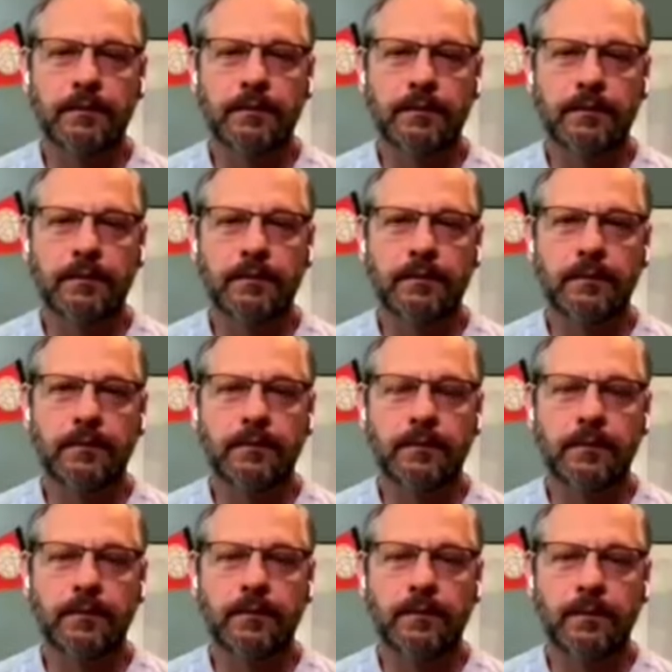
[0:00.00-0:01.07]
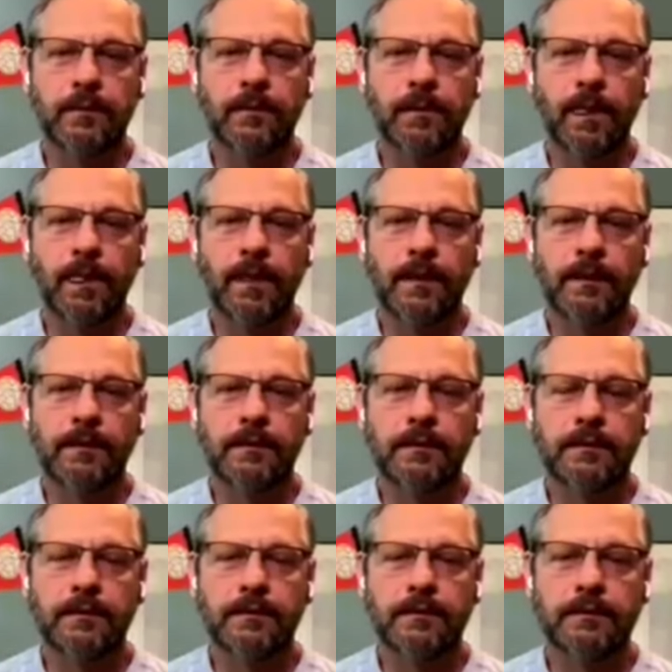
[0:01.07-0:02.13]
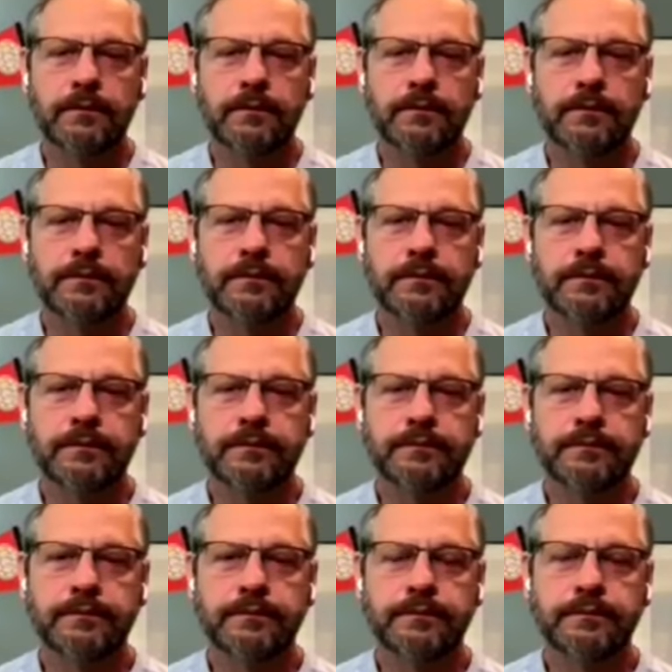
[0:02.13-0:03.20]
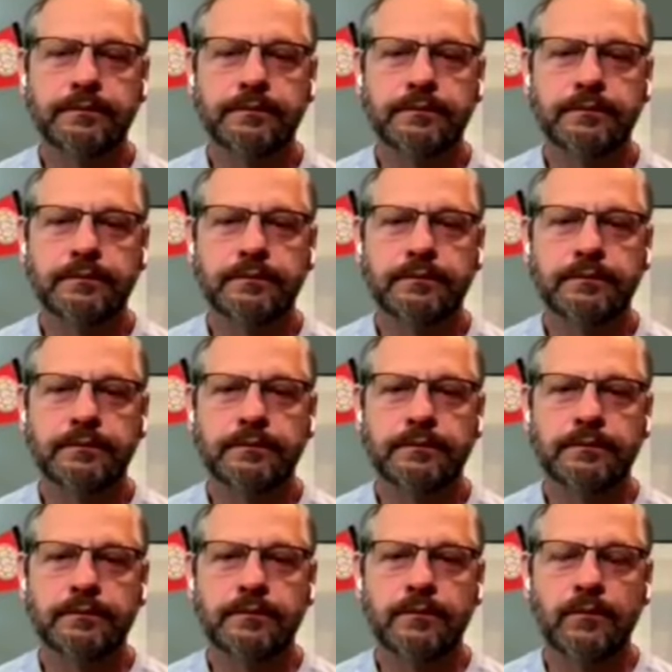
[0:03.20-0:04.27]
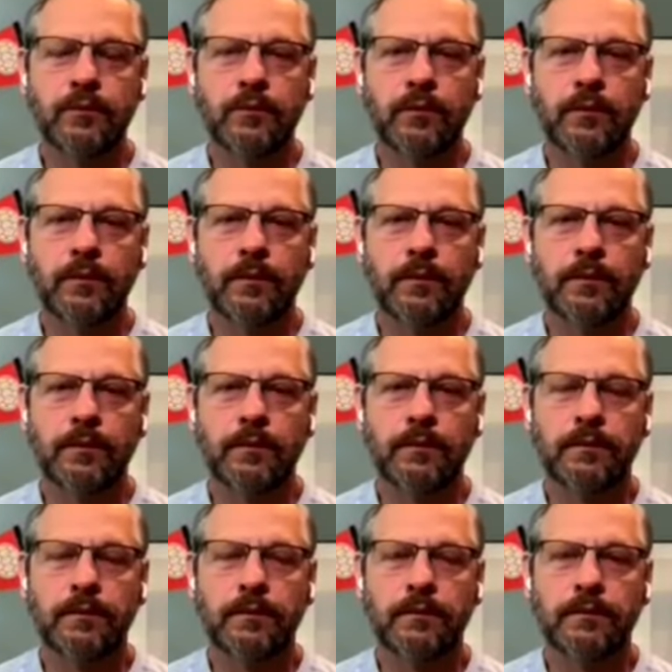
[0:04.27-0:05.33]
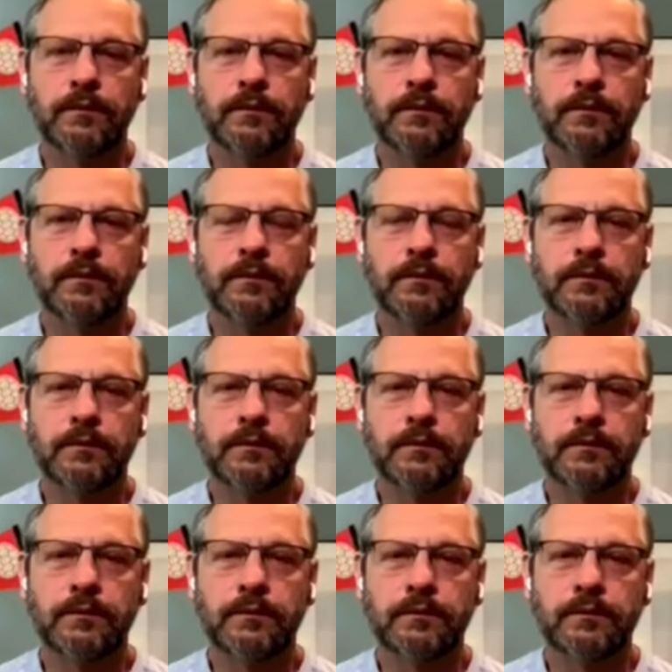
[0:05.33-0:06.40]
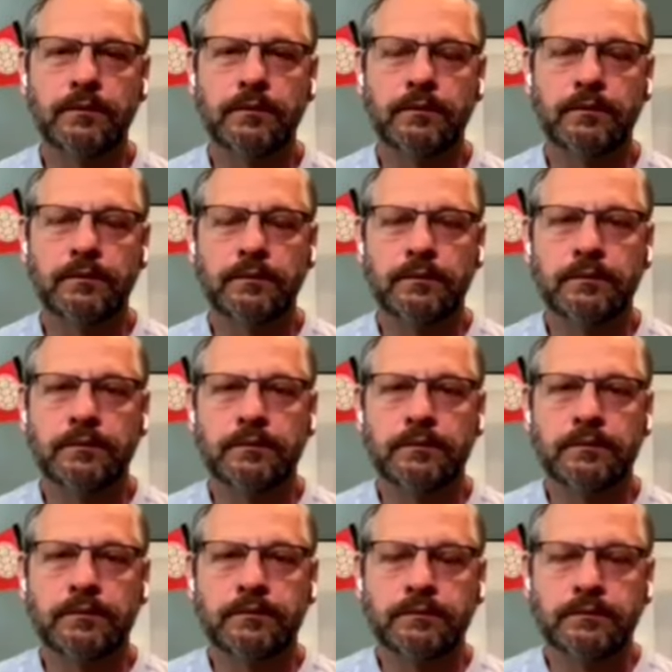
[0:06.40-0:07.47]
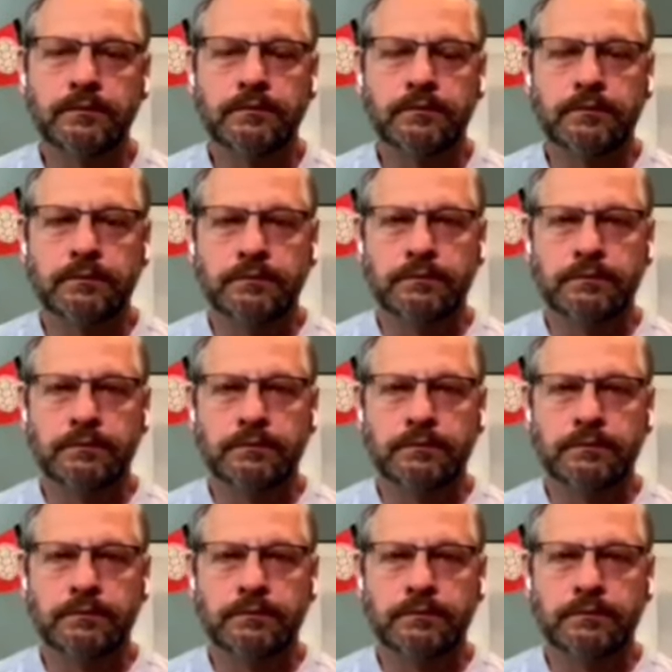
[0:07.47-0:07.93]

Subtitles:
This person isn't speaking.